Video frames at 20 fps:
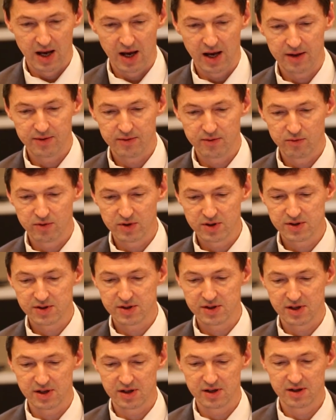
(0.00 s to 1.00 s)
And
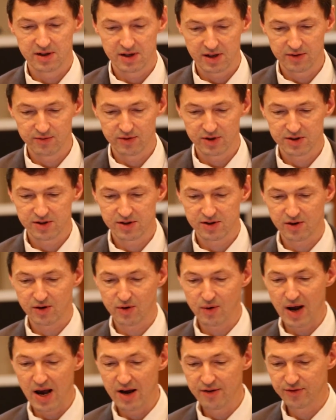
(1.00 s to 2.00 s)
in this
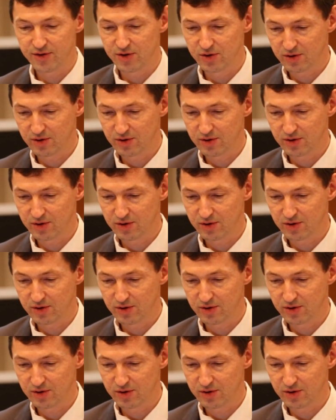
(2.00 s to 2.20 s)
graph,